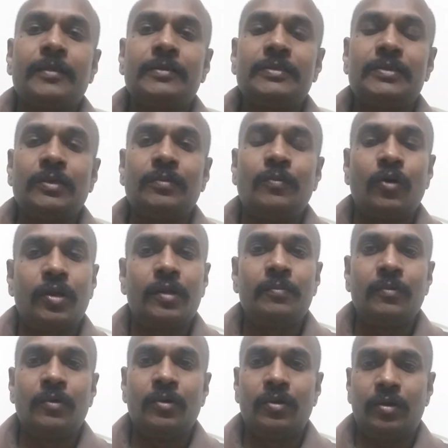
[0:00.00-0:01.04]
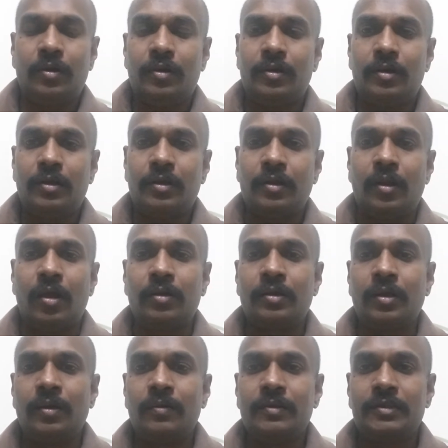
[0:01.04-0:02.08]
So more and more
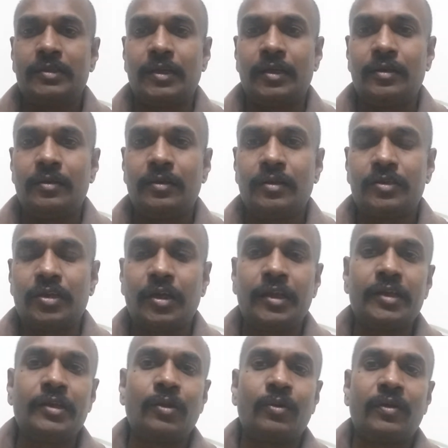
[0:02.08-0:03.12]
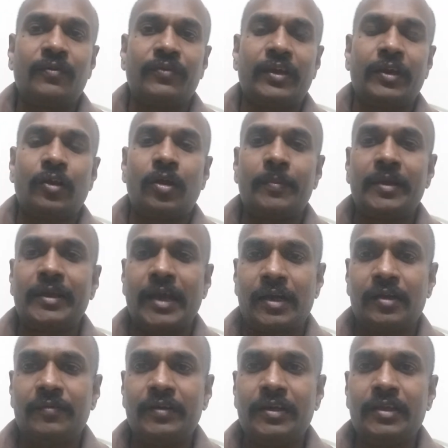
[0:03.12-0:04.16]
lockdowns and shutting down of economic
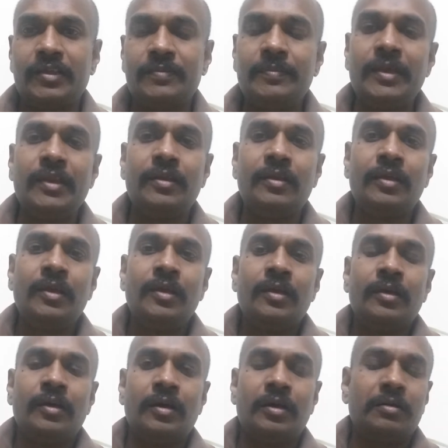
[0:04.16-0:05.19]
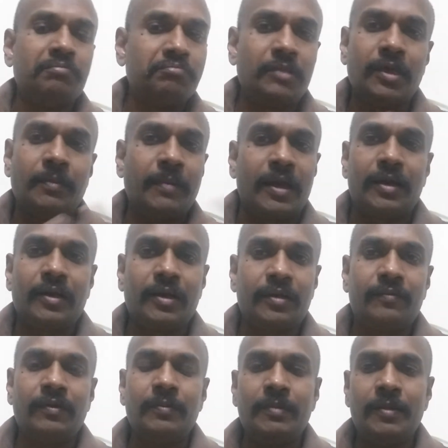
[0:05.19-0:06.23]
activities mean the market
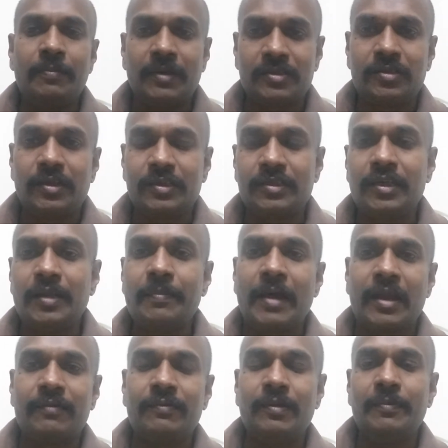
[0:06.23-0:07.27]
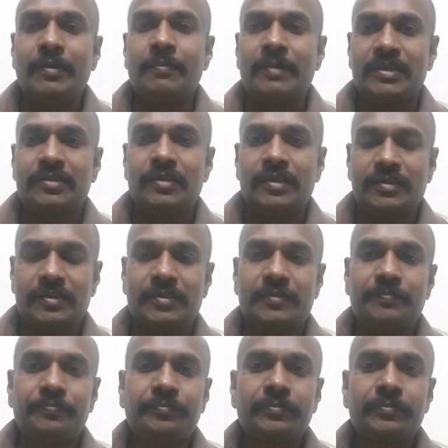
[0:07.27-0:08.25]
will be much less, the demand will be much less.